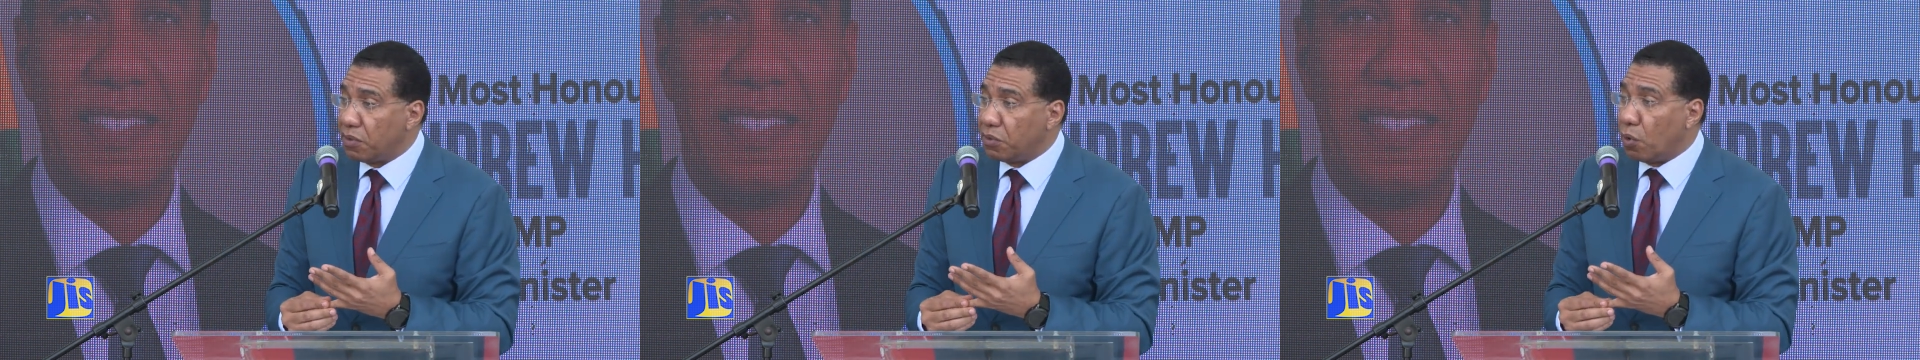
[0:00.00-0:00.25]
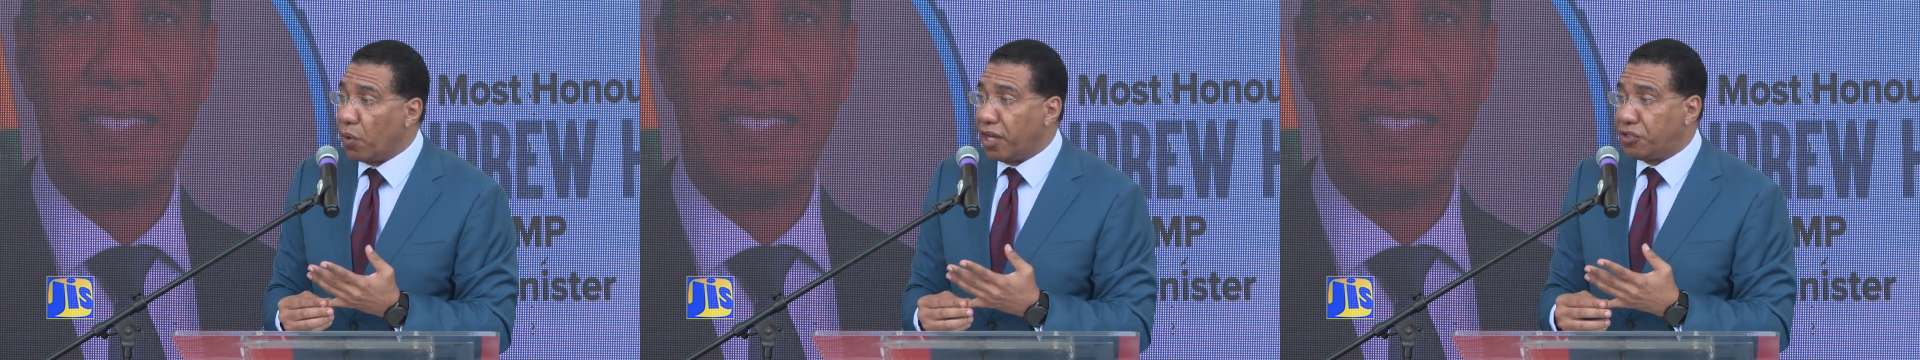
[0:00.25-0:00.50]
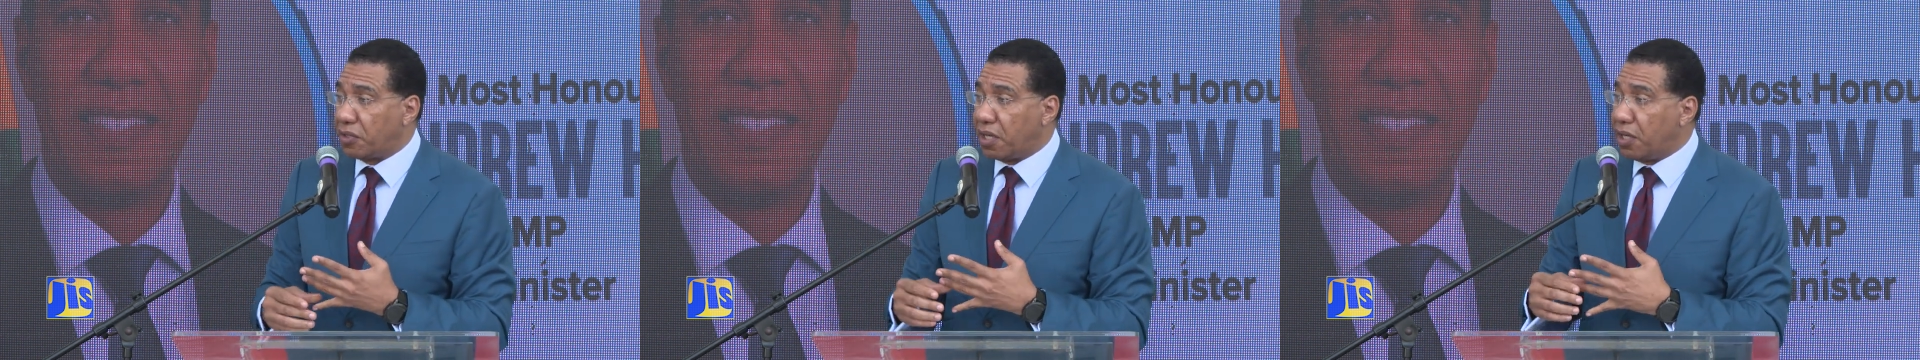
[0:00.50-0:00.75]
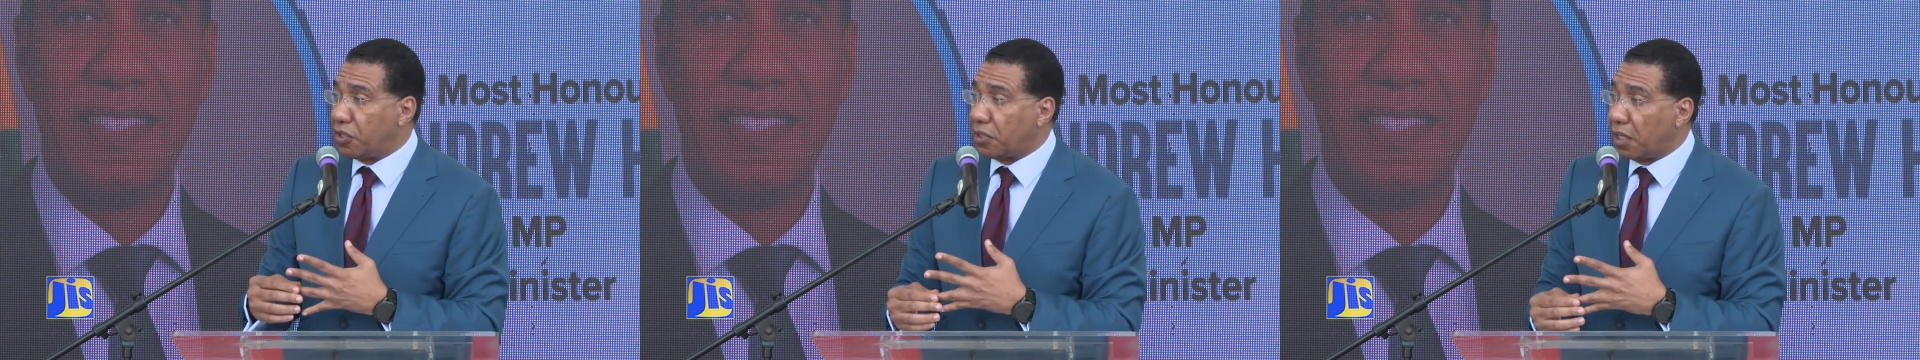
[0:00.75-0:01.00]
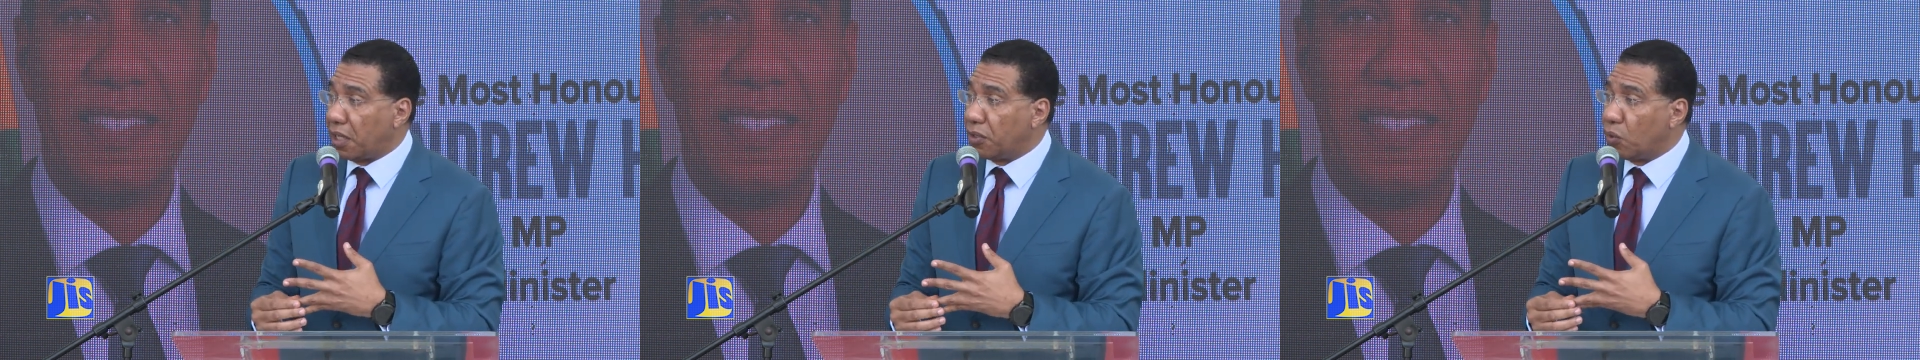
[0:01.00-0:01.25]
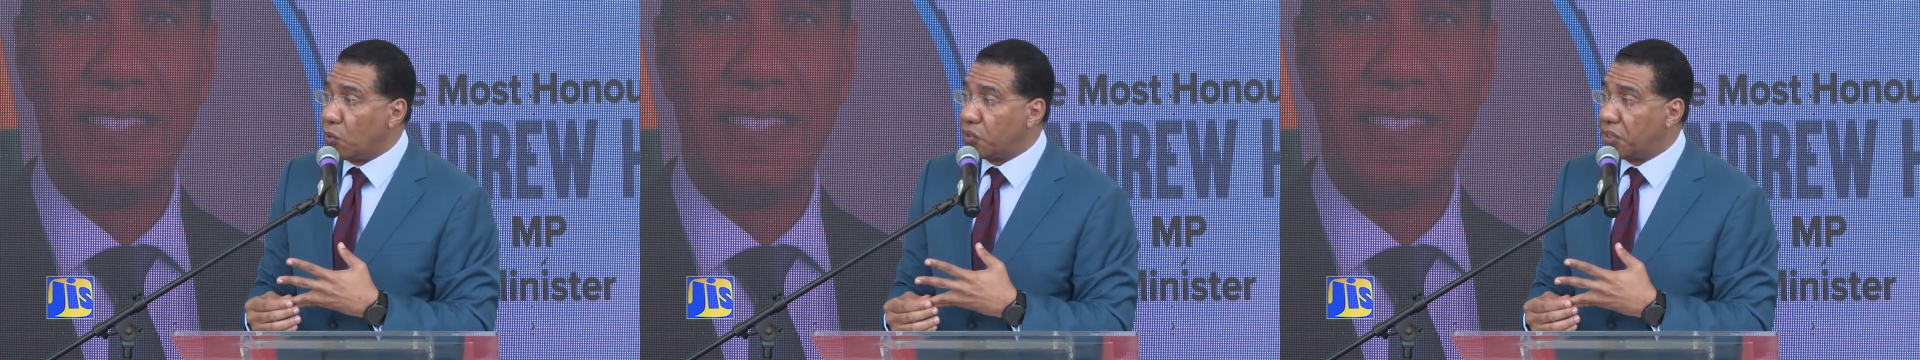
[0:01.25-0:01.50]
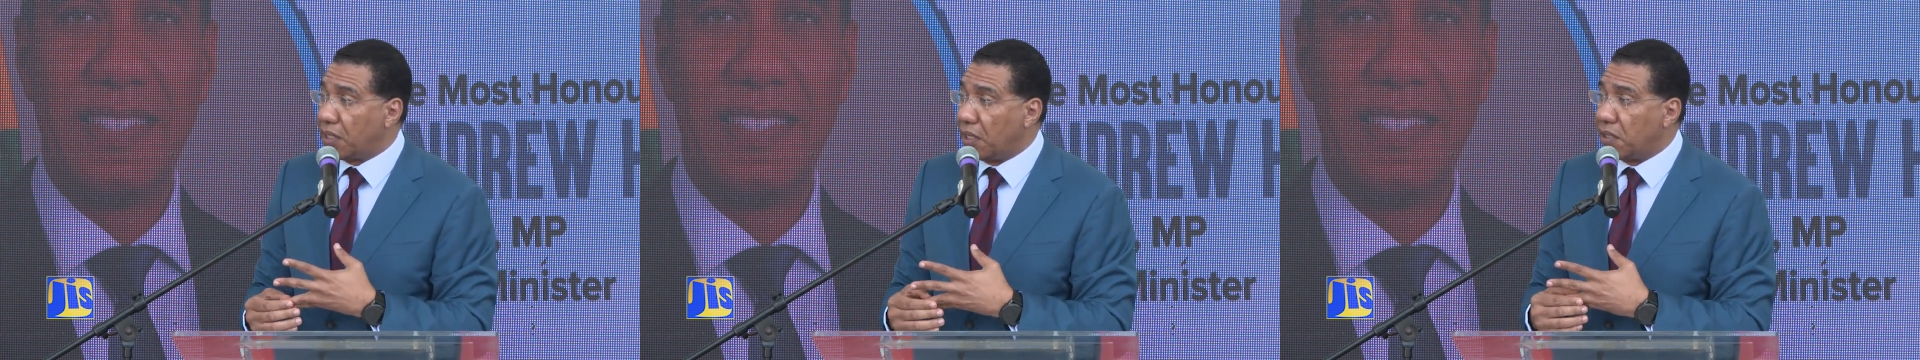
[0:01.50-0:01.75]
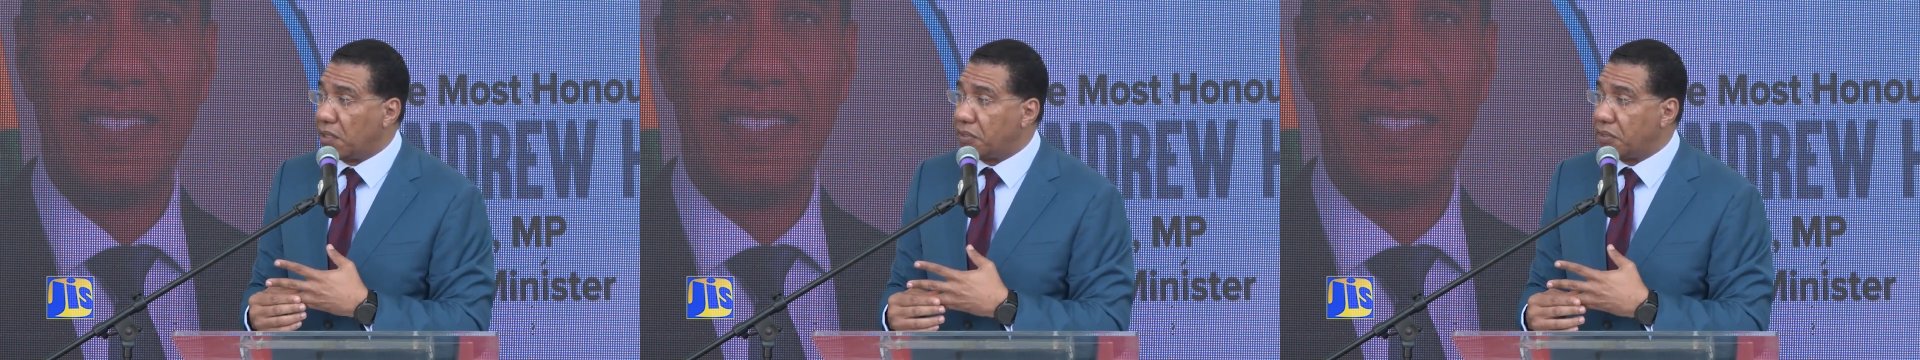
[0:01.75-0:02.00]
no education and no
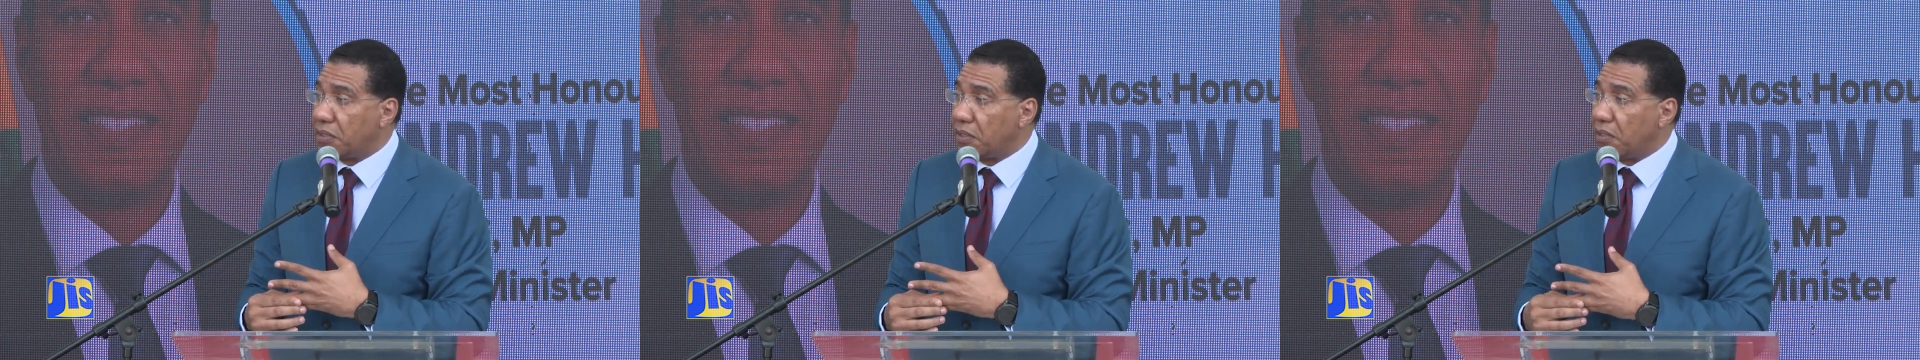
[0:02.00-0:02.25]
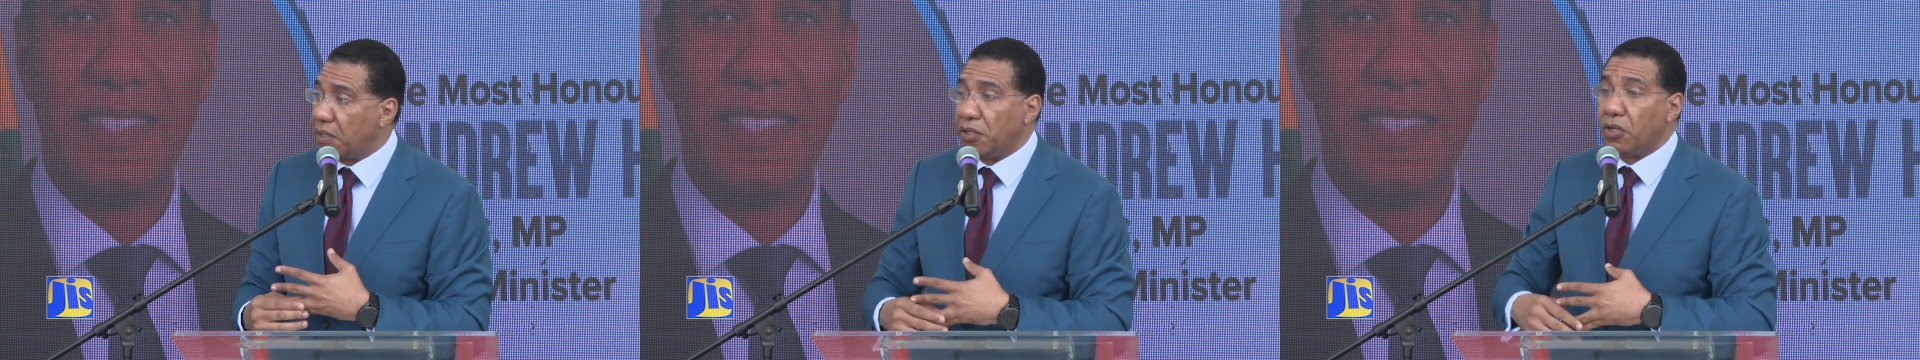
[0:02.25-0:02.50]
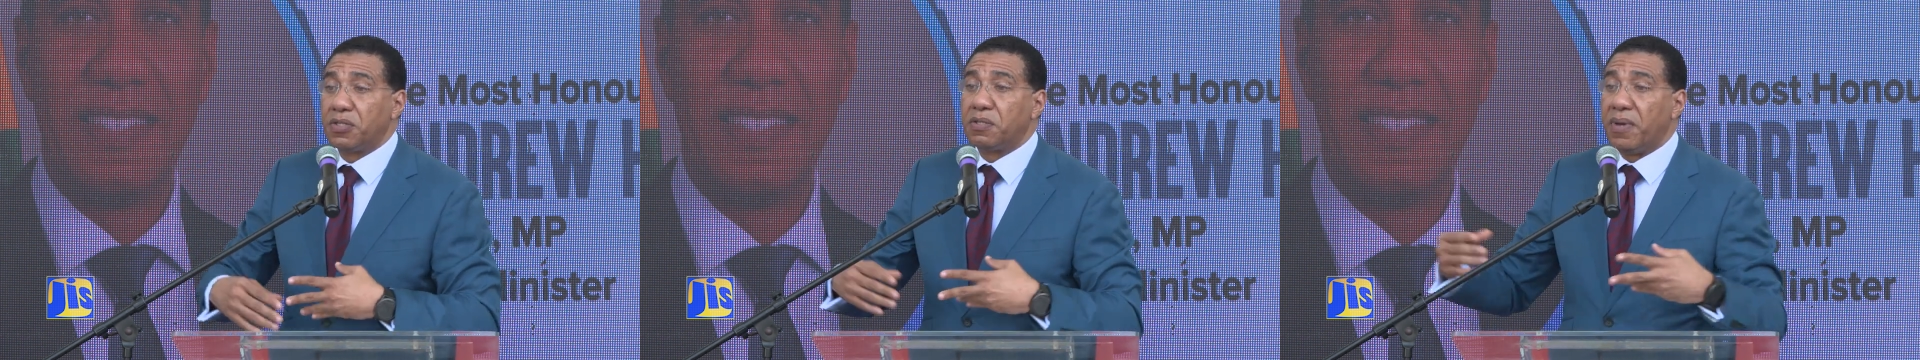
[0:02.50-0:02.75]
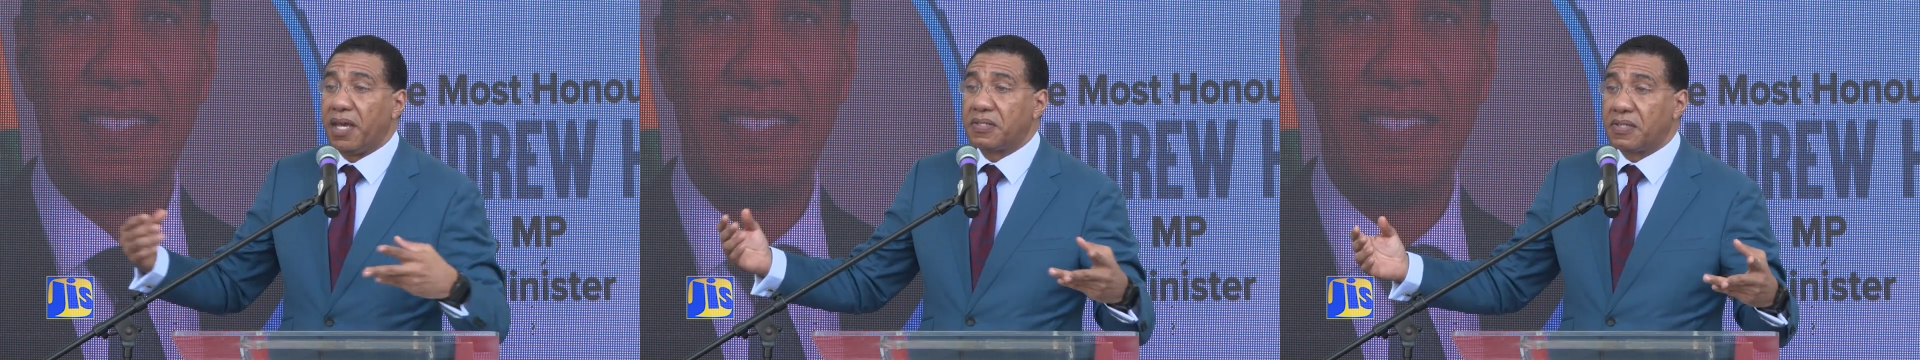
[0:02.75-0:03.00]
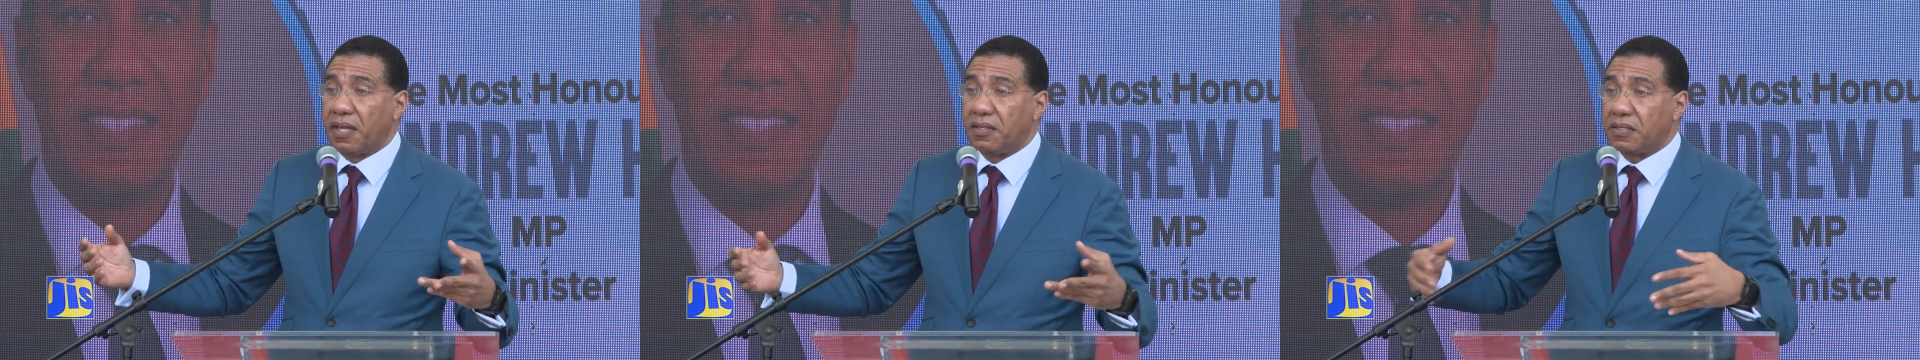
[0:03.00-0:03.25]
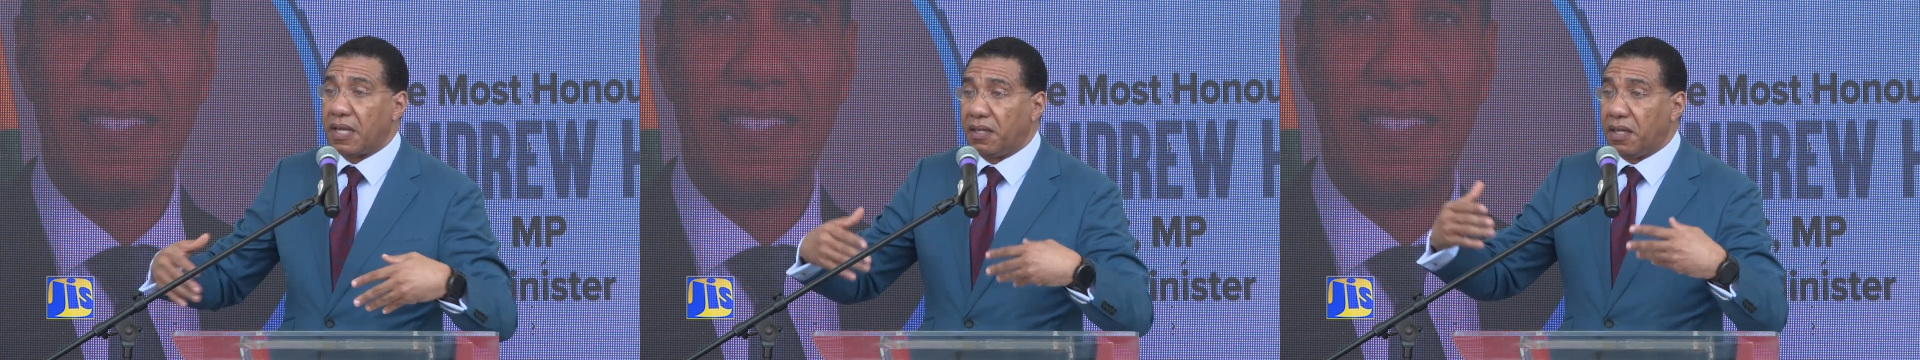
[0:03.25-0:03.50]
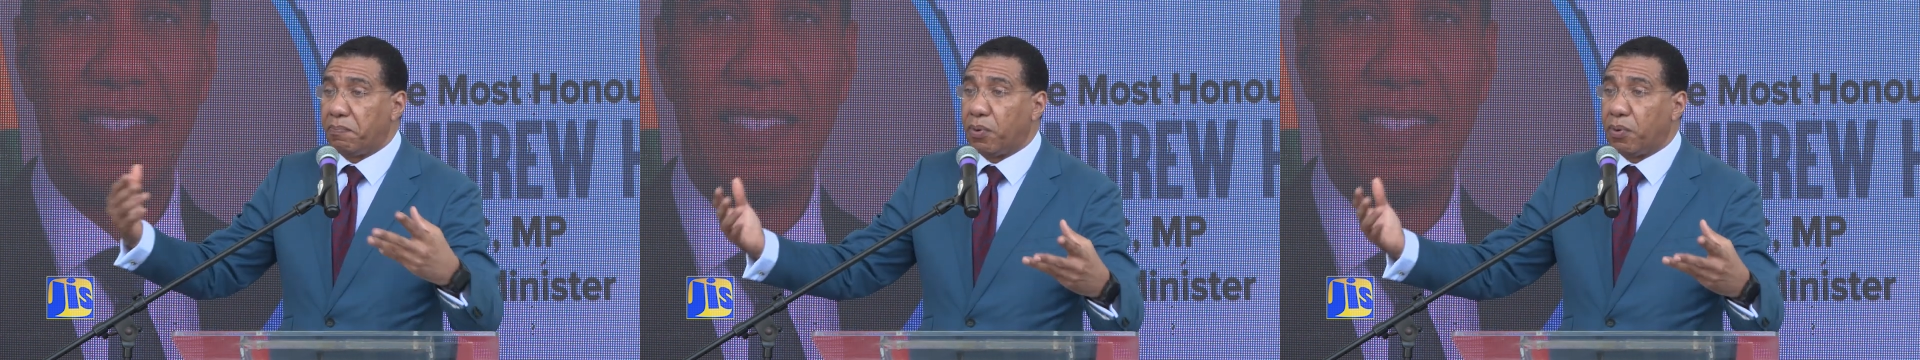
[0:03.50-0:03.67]
skills, it does make sense that they